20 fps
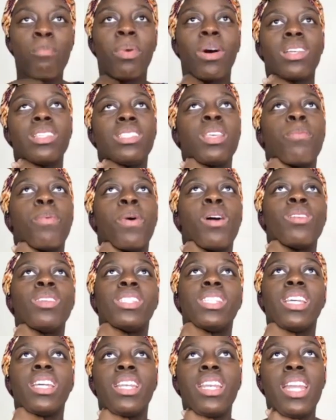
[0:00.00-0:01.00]
But
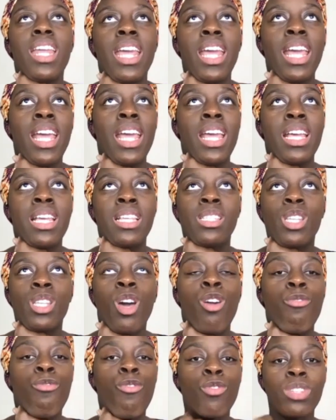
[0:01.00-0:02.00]
supposing he's
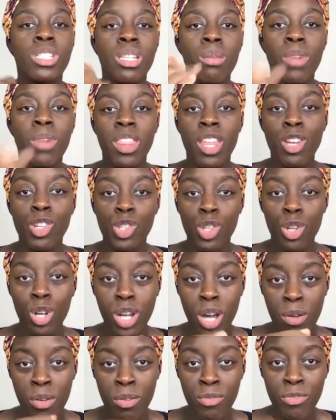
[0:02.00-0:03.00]
going through similar things you're
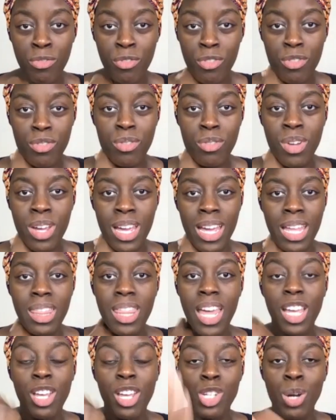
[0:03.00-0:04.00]
going through
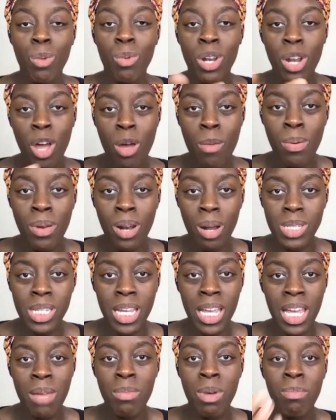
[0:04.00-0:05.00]
that you don't want to open up
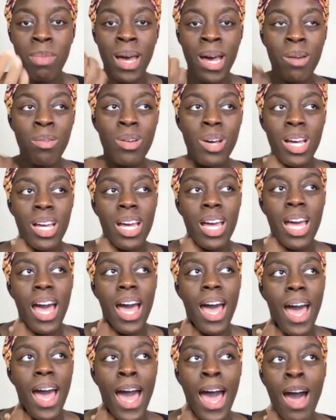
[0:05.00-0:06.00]
to him about,
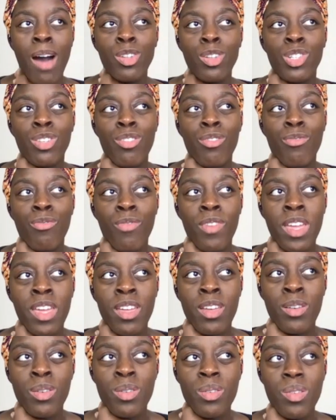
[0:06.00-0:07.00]
how do you
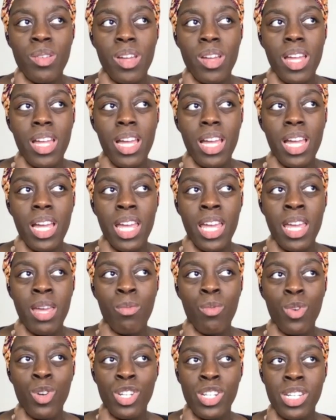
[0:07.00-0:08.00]
feel he
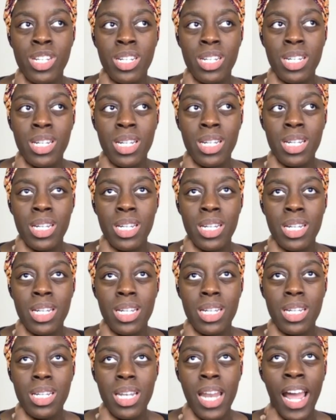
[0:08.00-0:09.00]
would,
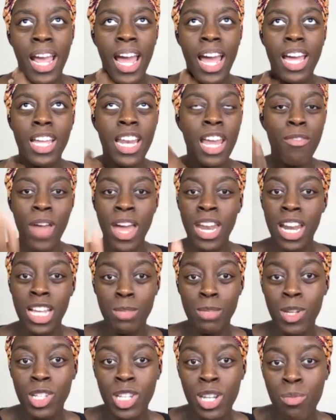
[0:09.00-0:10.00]
like, and
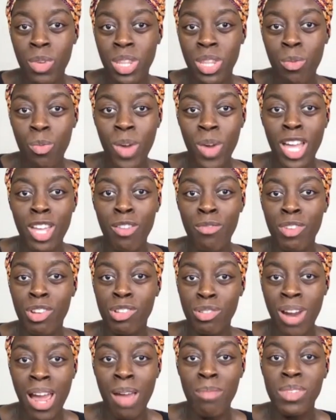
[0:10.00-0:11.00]
especially with the way you've
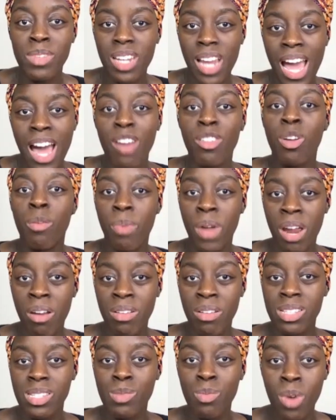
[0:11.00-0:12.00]
described how your
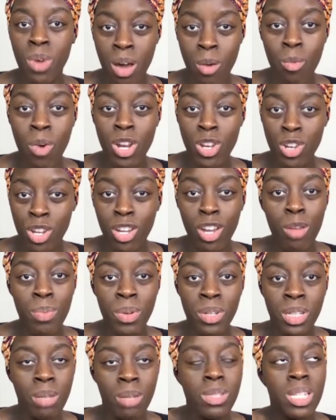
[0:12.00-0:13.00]
parents were when you
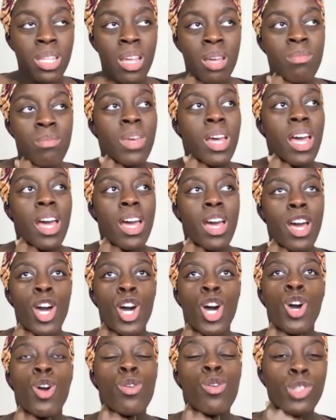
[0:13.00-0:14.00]
opened up to them,
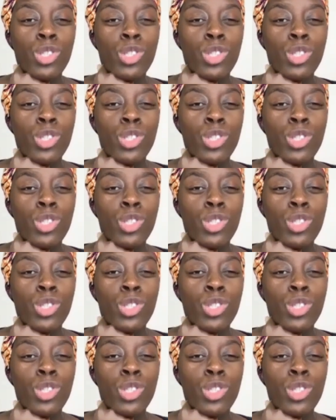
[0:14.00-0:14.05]
who do